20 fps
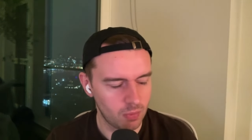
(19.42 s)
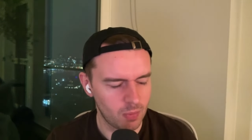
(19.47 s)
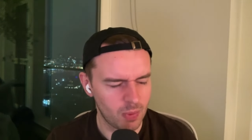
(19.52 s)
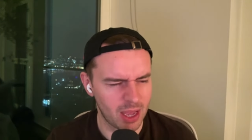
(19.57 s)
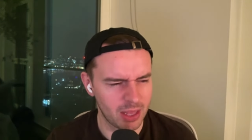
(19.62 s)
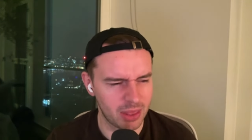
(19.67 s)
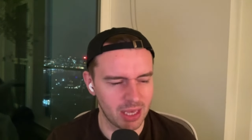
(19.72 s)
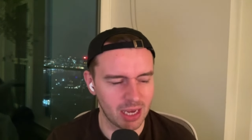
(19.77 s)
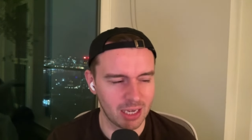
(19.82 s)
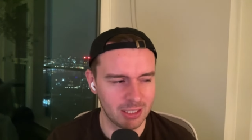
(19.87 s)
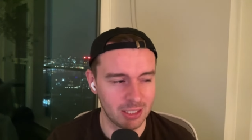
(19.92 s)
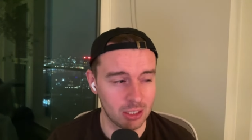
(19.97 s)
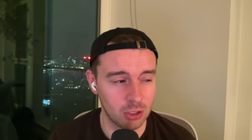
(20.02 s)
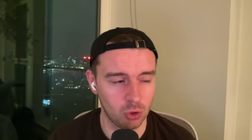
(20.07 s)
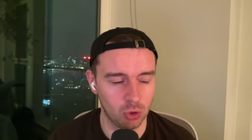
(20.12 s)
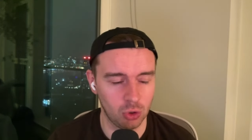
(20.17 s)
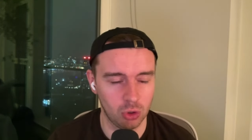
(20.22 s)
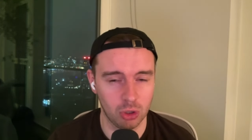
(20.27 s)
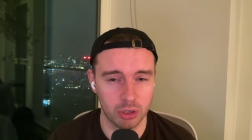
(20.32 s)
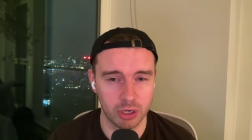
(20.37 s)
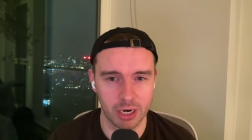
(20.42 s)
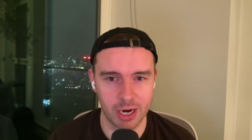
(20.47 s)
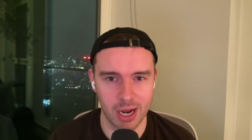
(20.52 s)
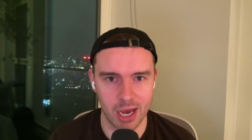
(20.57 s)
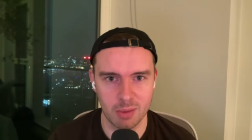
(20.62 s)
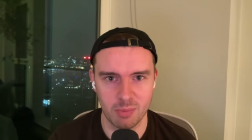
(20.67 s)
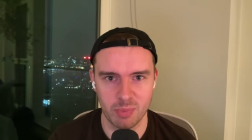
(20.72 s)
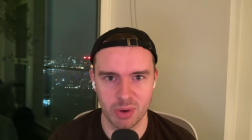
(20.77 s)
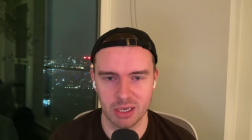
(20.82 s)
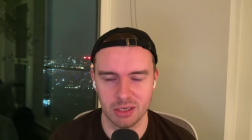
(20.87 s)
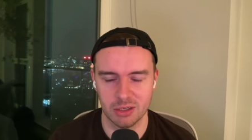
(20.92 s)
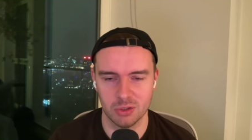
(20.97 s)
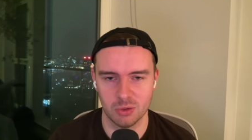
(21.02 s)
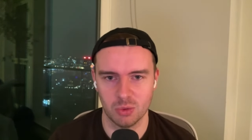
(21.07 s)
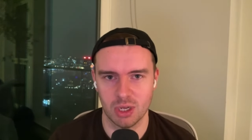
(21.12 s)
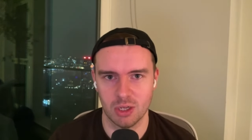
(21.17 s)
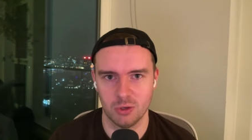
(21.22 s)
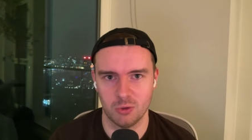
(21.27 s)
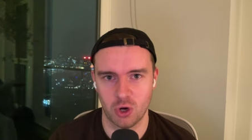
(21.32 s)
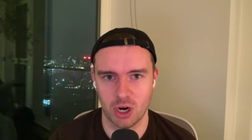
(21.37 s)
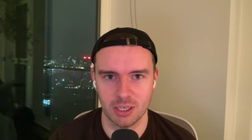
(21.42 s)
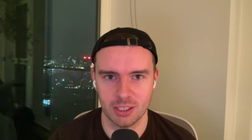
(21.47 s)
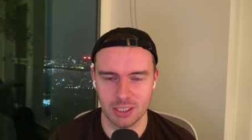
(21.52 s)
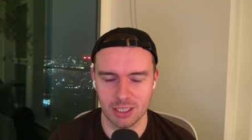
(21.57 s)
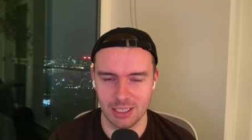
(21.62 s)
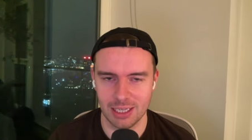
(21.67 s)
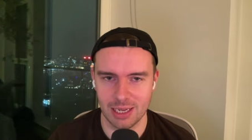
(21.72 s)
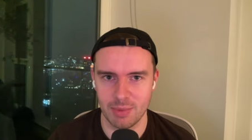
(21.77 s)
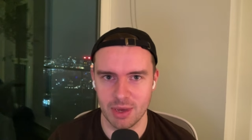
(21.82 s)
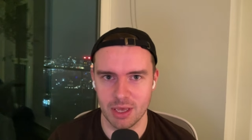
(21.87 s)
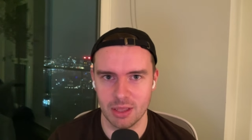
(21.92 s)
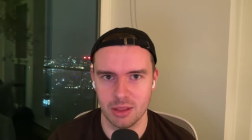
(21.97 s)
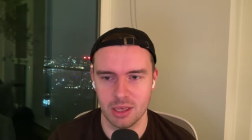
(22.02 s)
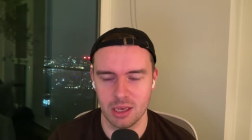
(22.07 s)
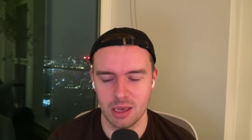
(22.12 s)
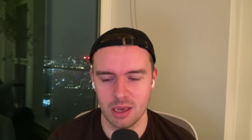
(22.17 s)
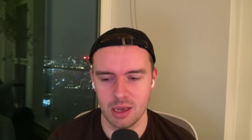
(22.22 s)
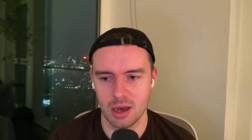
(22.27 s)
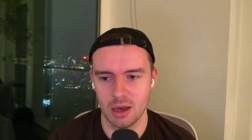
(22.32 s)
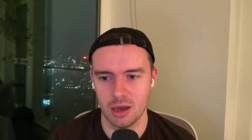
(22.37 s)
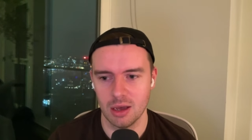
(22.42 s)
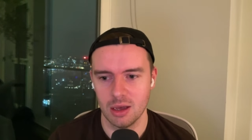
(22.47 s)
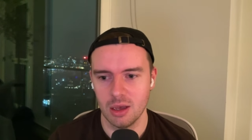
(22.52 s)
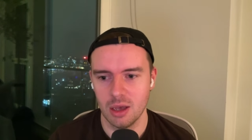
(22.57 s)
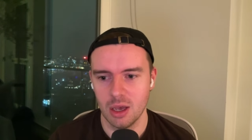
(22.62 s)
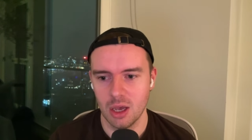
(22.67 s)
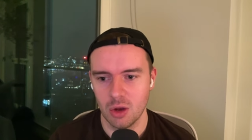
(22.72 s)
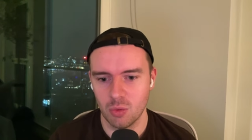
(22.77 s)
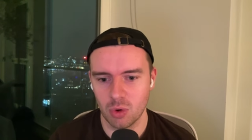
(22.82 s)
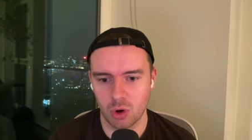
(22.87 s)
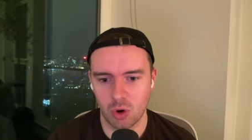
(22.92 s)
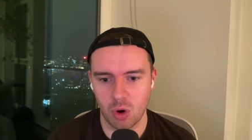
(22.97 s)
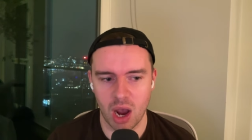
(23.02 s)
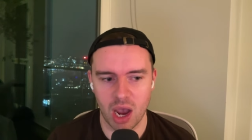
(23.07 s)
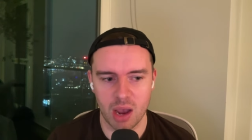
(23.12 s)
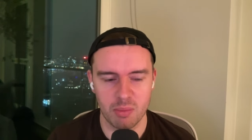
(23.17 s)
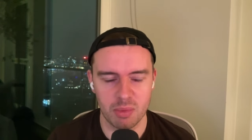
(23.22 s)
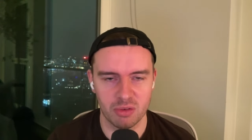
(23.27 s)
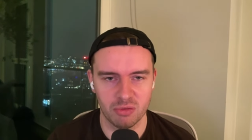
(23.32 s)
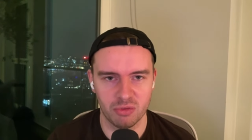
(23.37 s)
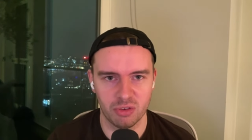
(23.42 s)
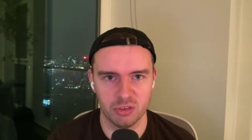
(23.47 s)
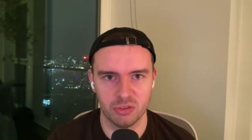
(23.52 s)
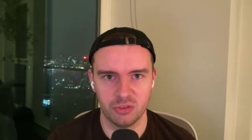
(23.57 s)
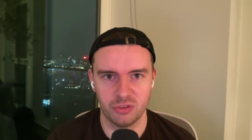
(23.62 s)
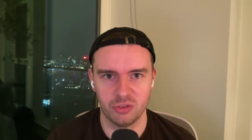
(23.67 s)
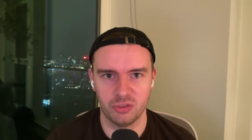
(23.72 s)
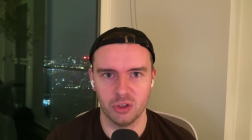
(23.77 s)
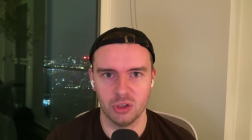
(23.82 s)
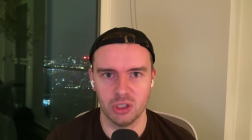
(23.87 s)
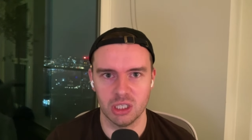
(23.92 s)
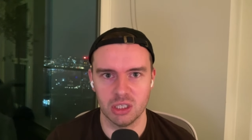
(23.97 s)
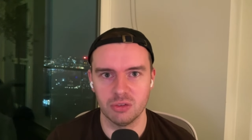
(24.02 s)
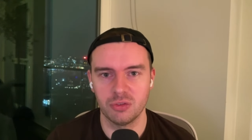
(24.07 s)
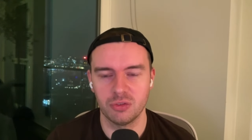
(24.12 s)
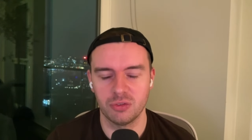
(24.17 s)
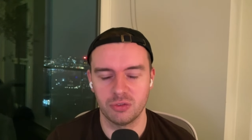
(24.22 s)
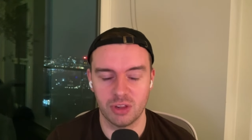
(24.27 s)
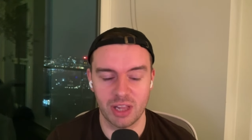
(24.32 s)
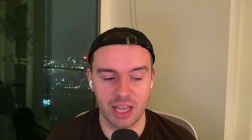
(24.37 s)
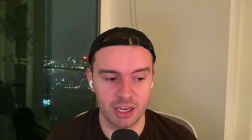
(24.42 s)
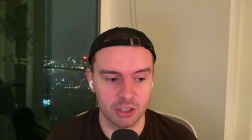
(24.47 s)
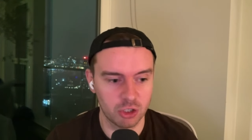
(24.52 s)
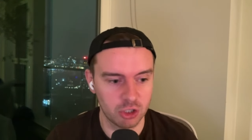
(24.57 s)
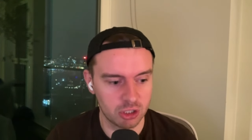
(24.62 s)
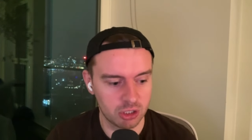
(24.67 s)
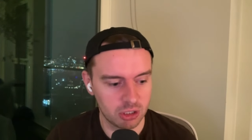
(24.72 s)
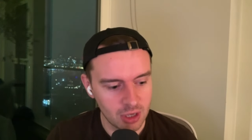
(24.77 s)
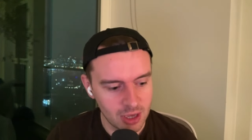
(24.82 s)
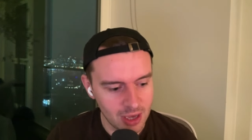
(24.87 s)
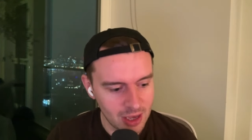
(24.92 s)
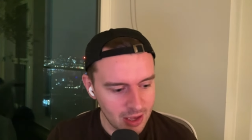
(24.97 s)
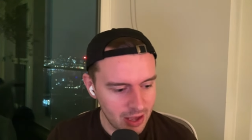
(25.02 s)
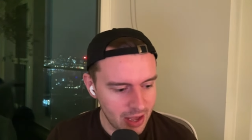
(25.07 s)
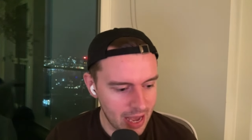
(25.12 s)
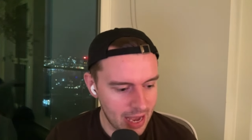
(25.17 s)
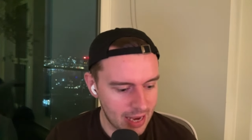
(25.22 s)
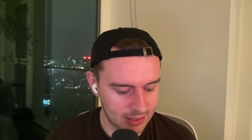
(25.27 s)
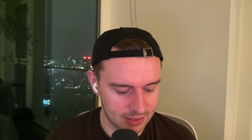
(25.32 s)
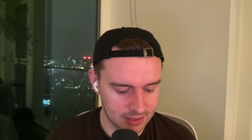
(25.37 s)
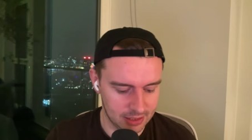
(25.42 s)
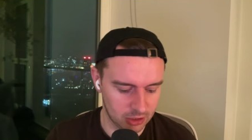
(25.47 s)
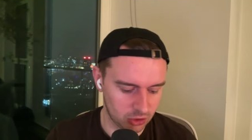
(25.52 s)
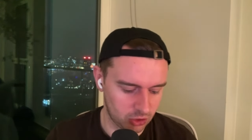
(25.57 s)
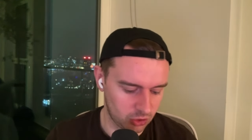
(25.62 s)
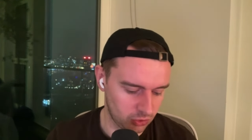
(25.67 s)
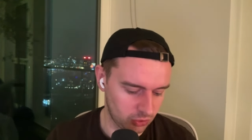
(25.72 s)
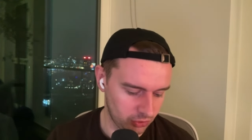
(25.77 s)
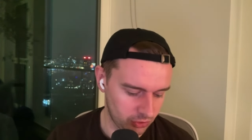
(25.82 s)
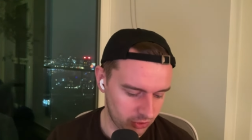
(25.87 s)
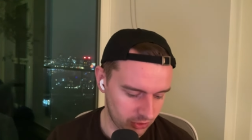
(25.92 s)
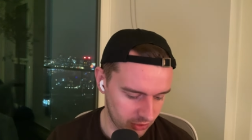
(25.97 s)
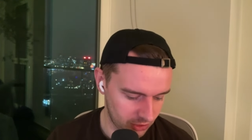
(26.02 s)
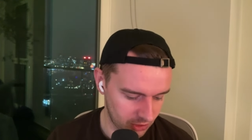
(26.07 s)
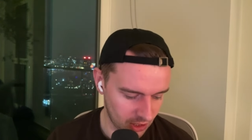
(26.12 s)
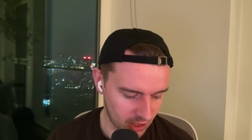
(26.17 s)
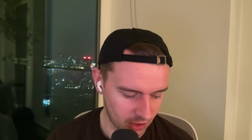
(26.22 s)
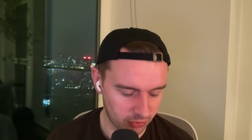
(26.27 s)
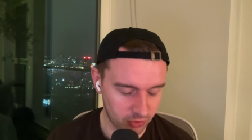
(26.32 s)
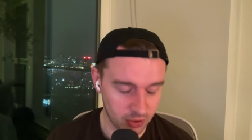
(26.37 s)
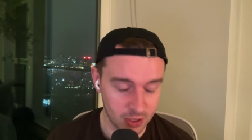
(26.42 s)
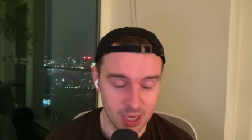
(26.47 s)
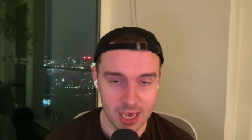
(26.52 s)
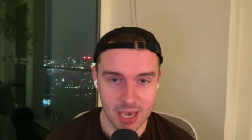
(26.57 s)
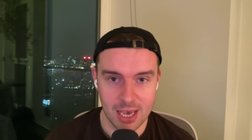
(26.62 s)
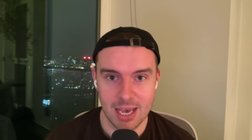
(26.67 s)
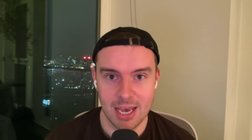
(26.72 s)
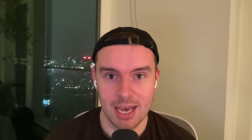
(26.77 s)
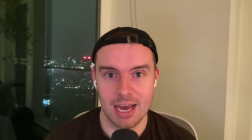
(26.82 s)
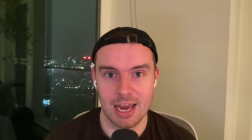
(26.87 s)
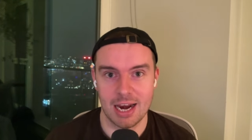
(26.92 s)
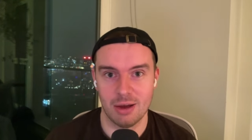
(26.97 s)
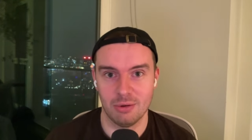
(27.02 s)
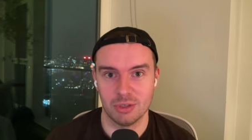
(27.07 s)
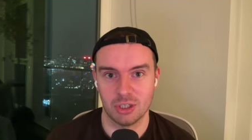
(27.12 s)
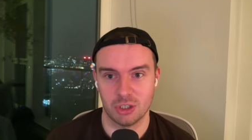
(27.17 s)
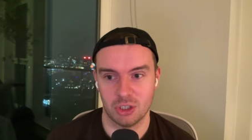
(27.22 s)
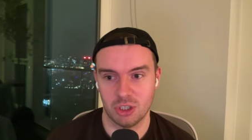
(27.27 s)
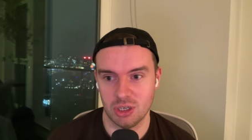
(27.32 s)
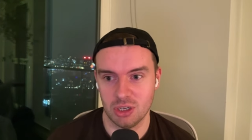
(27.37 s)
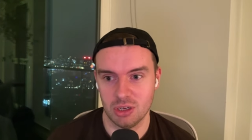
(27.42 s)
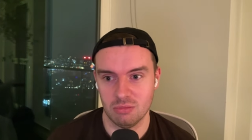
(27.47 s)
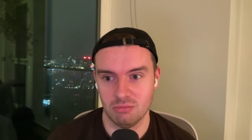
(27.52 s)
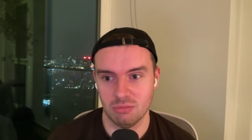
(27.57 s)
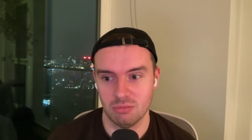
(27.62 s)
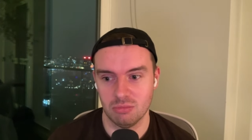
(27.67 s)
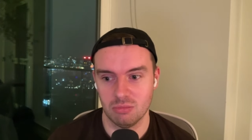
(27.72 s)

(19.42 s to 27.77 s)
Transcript: I think I did it all on an iPad as well, trying to limit the uh, requirement for fully fledged editing tools and stuff. And I was actually